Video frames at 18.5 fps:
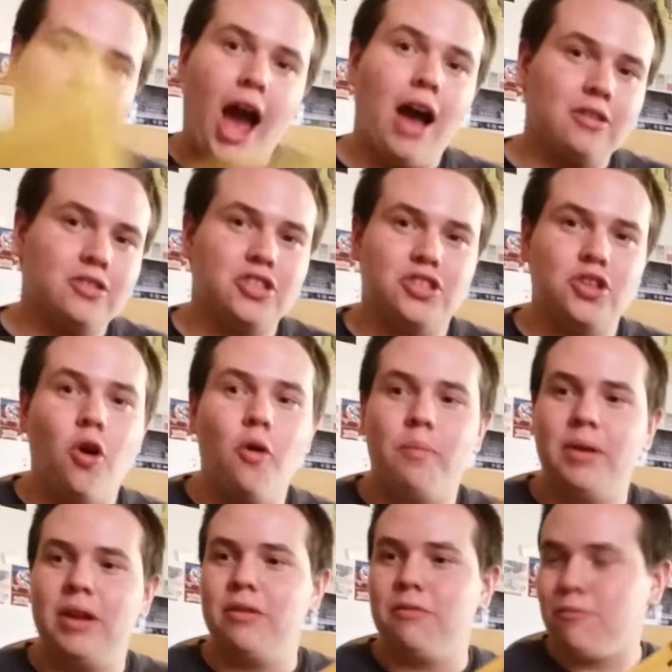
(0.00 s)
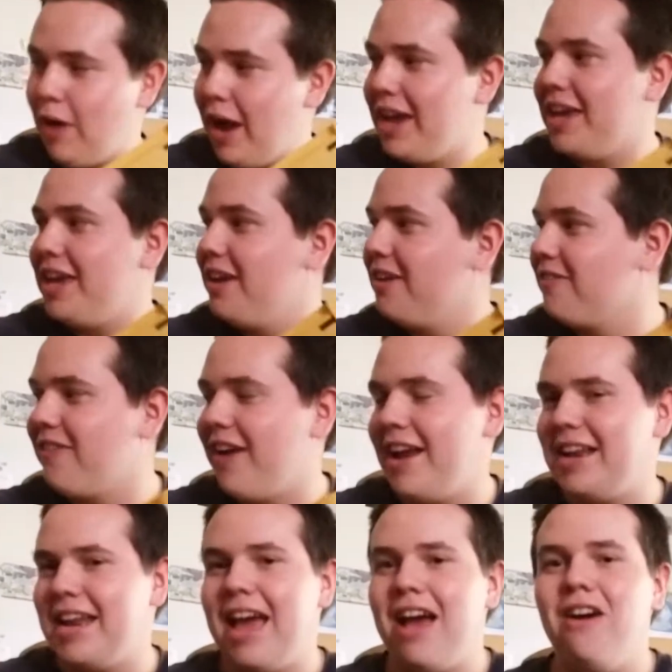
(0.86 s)
I'll just open it right here,
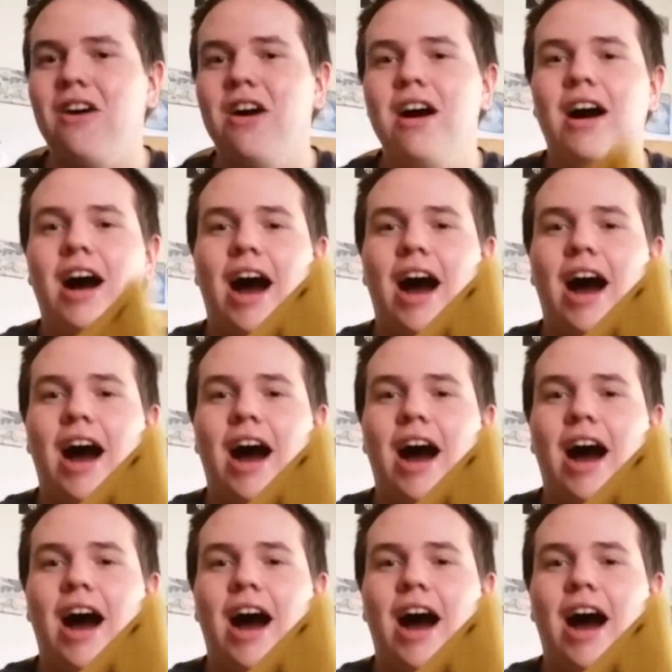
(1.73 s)
right now.